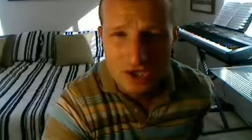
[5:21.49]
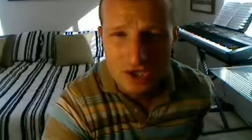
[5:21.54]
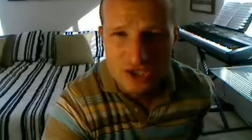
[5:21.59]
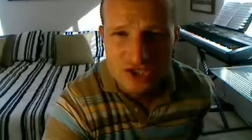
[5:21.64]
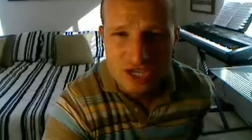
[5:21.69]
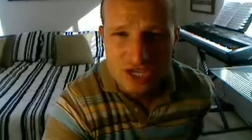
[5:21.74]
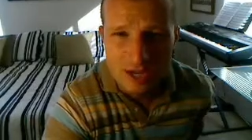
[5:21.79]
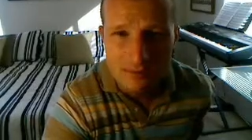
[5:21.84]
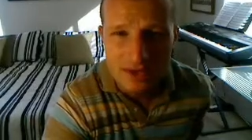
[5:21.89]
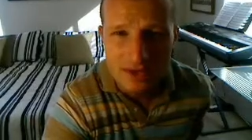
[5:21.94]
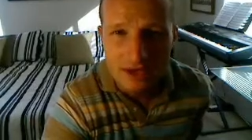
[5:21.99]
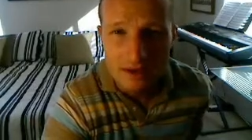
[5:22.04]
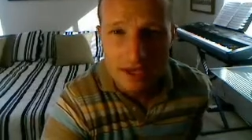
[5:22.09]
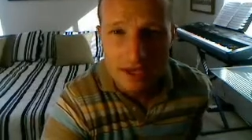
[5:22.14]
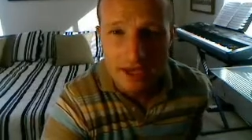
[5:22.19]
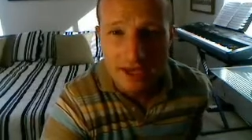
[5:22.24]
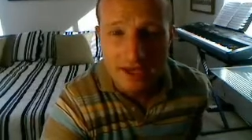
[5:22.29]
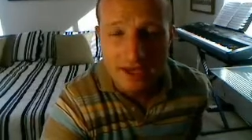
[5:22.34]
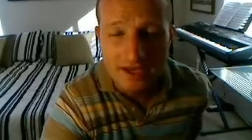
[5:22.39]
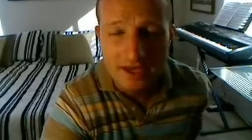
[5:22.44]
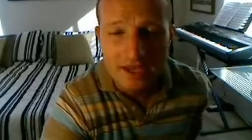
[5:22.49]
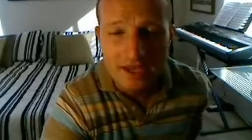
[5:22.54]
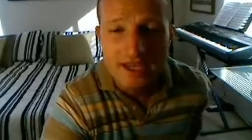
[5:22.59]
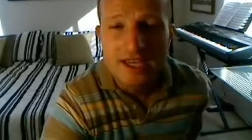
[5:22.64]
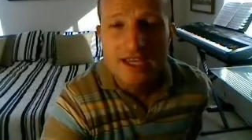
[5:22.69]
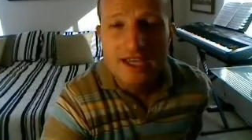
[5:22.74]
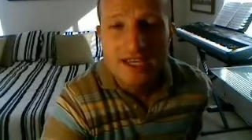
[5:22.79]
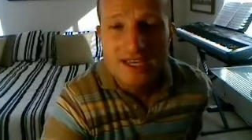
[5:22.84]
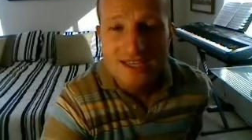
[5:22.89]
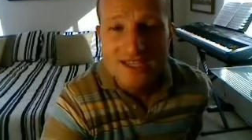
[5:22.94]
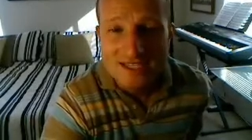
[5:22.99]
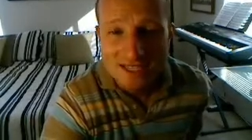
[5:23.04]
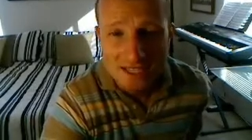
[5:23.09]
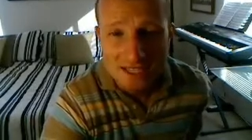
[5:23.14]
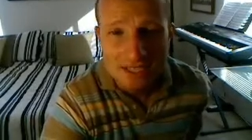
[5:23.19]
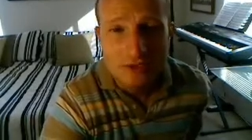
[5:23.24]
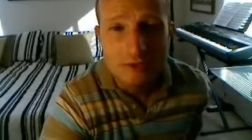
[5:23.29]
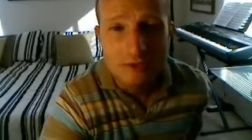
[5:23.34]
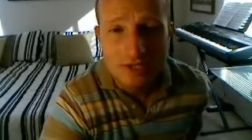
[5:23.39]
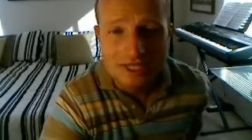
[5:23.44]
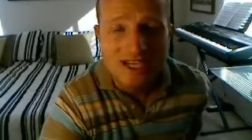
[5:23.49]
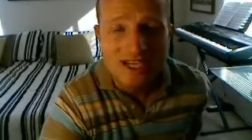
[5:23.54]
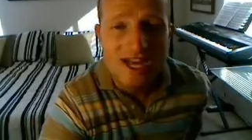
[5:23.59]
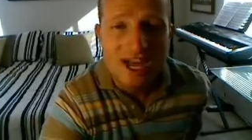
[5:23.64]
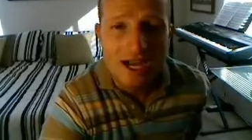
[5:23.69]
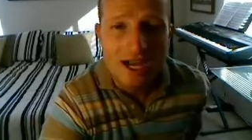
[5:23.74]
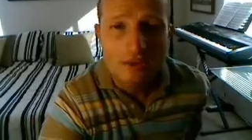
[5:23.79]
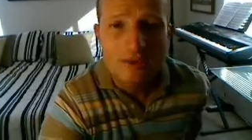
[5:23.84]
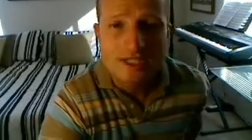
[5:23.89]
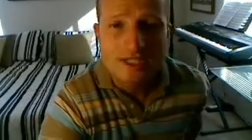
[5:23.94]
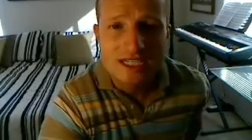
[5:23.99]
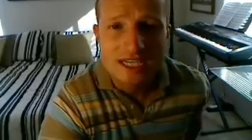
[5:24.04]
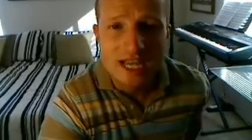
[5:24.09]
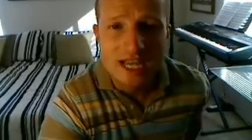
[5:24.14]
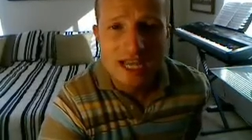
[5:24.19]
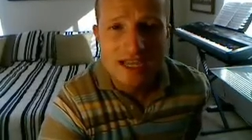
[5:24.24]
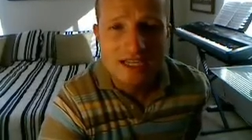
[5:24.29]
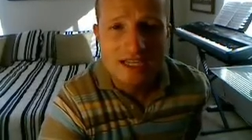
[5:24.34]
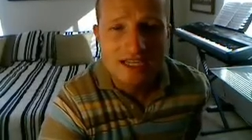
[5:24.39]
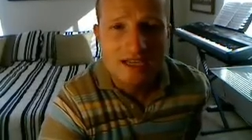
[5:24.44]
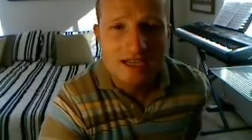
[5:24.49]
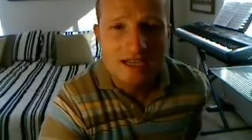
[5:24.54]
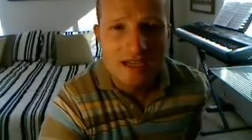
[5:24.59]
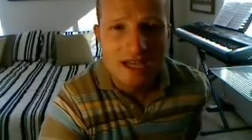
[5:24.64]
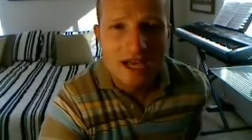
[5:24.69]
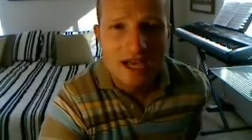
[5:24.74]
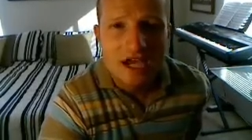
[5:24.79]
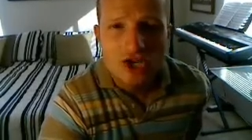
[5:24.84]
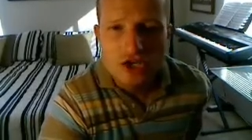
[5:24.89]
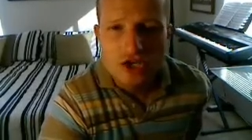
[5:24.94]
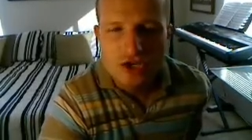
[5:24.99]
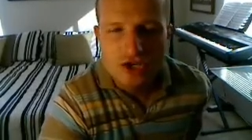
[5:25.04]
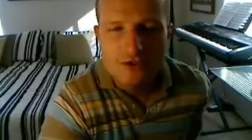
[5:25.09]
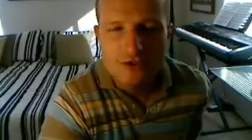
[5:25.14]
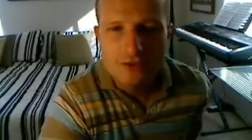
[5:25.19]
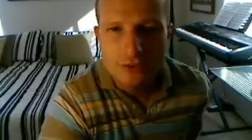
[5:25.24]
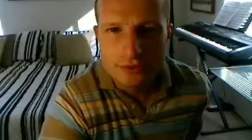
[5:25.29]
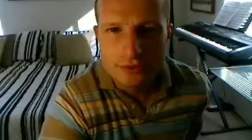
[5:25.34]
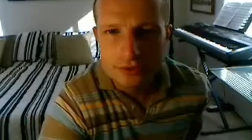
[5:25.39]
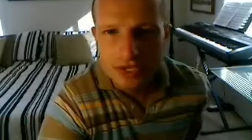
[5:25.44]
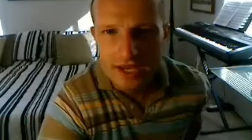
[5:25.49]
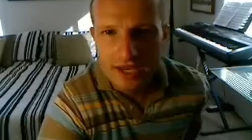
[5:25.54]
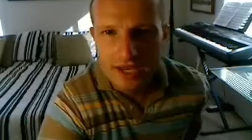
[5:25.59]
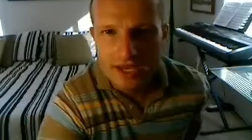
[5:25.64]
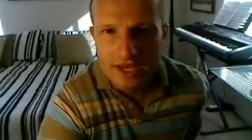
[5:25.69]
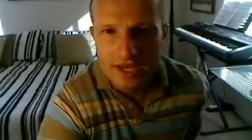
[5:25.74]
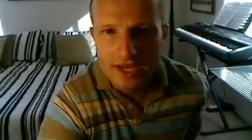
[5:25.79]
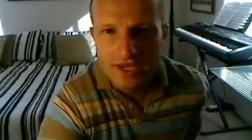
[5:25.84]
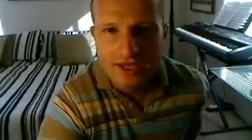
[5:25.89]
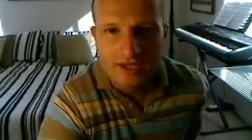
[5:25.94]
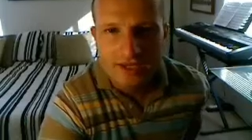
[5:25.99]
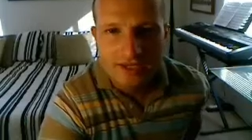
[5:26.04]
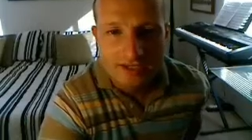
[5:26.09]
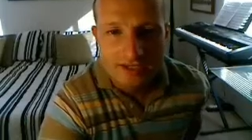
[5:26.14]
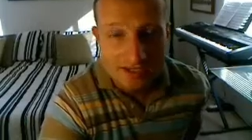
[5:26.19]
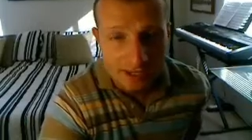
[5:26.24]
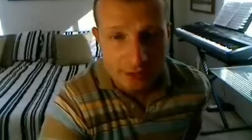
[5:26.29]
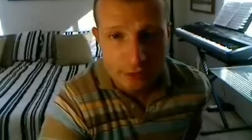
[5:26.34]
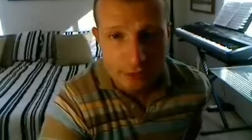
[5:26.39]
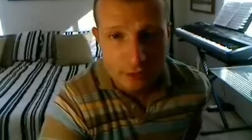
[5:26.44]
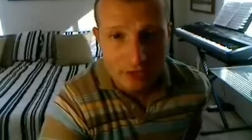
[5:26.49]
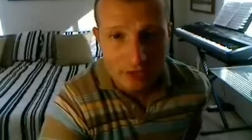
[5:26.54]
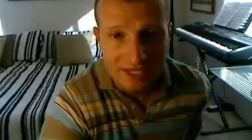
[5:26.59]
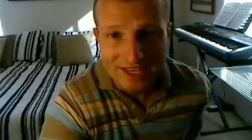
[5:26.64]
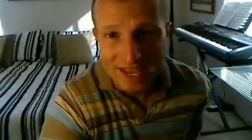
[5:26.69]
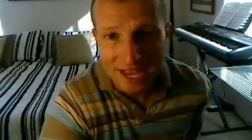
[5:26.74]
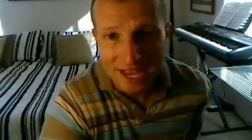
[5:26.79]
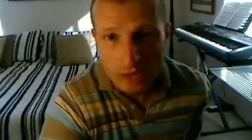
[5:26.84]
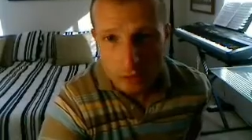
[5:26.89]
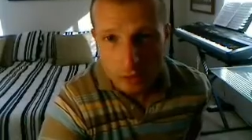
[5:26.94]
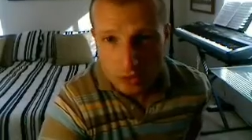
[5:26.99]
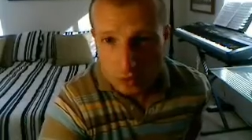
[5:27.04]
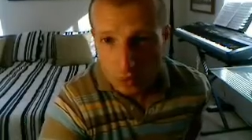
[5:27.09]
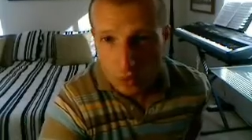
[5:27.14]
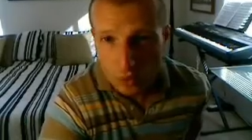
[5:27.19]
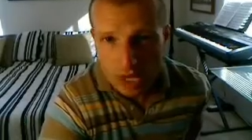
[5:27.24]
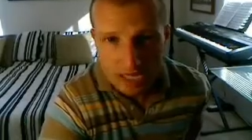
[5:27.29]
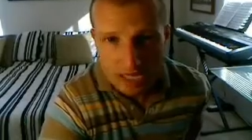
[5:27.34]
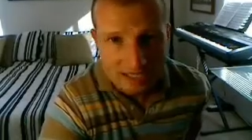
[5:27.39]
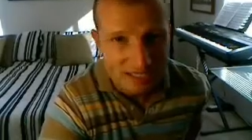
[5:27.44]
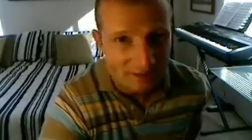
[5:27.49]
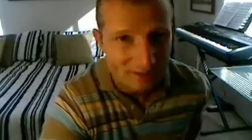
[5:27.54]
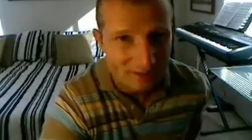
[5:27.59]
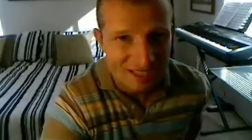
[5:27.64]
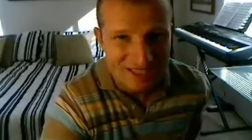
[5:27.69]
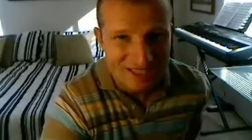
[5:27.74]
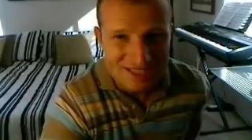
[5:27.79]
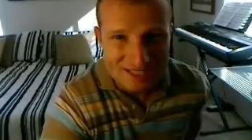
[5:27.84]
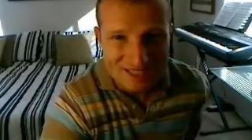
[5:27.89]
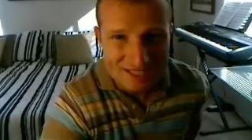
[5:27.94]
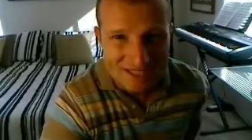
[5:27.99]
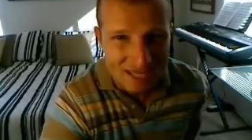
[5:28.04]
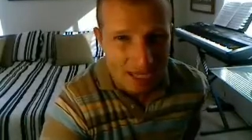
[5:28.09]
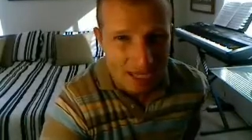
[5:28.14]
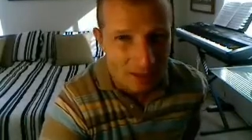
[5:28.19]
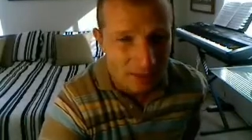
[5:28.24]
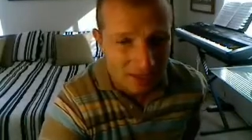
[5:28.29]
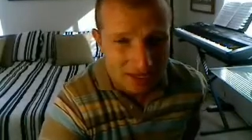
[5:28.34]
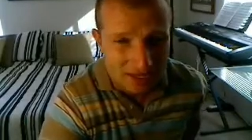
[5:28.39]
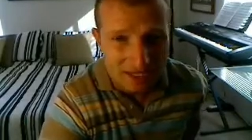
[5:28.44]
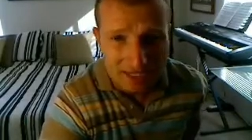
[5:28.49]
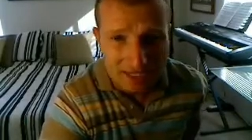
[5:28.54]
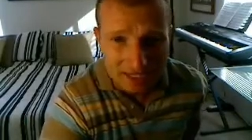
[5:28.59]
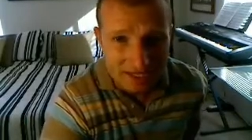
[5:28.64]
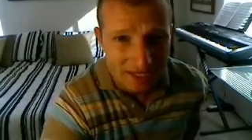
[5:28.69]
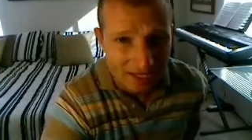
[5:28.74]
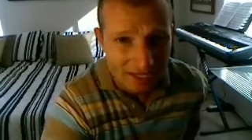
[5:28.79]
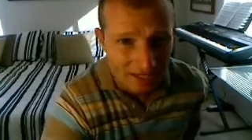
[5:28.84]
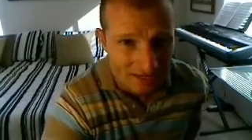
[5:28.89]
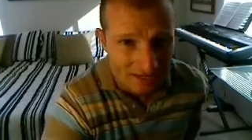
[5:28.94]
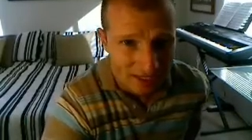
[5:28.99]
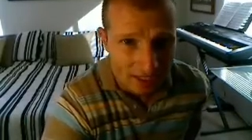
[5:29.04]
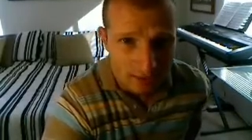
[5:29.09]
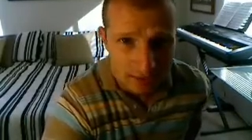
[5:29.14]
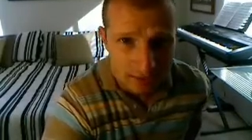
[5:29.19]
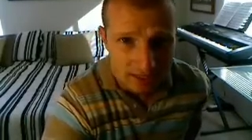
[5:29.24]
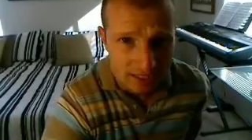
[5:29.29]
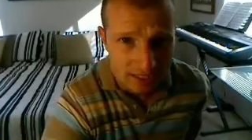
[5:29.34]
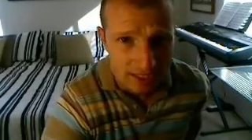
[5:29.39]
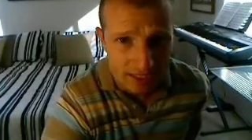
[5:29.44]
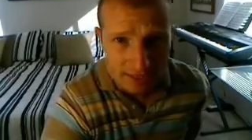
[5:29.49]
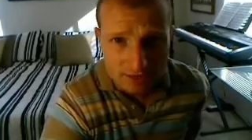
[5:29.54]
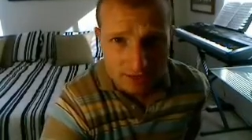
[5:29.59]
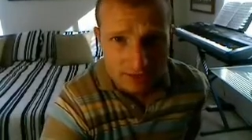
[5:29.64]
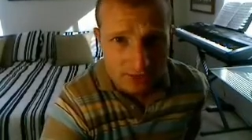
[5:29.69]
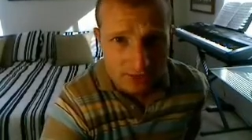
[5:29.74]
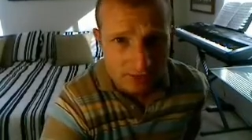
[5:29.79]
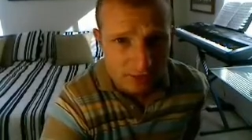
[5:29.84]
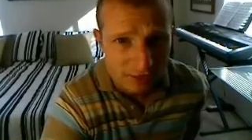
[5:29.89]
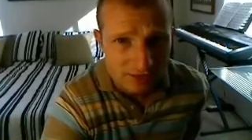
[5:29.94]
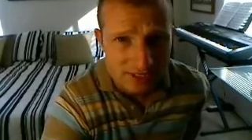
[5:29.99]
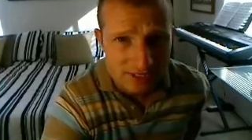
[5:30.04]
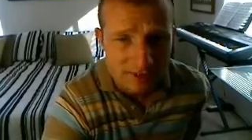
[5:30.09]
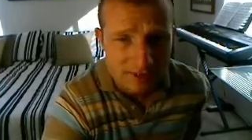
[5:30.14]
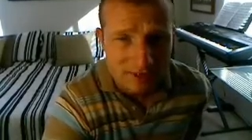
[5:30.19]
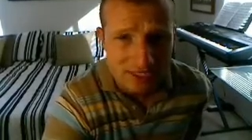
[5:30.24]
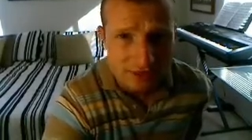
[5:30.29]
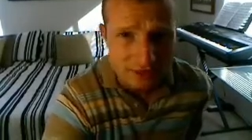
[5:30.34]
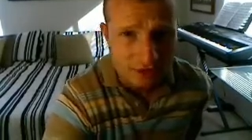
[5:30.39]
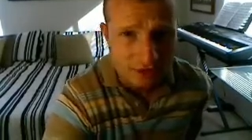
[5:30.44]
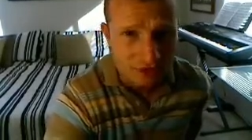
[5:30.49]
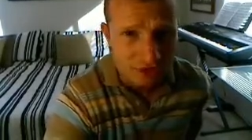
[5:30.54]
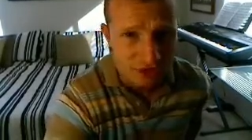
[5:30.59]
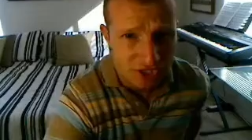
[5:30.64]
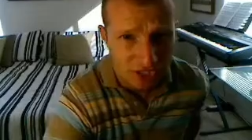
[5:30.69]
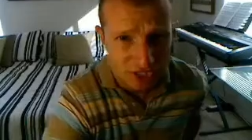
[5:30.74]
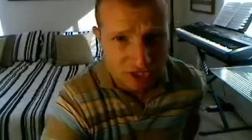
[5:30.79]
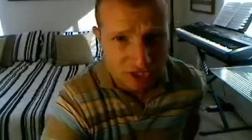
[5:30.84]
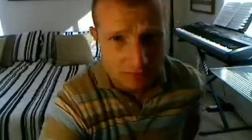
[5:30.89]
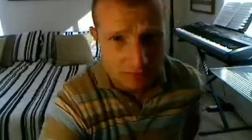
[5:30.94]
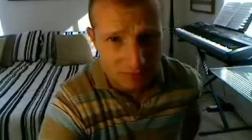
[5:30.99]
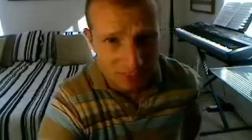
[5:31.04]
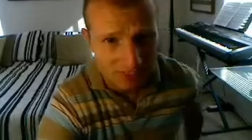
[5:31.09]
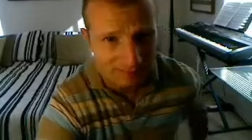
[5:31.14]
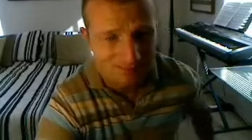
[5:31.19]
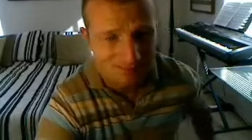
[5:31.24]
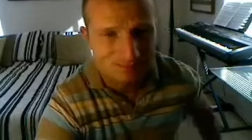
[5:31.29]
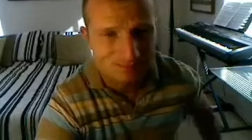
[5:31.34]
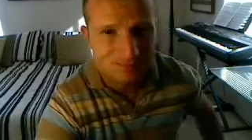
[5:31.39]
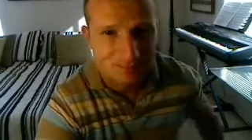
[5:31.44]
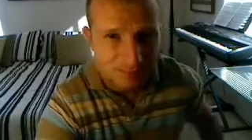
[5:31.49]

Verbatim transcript: J'aimerais is literally I would like. Je voudrais is literally I would want. It means the same thing as I would like. You can use them interchangeably.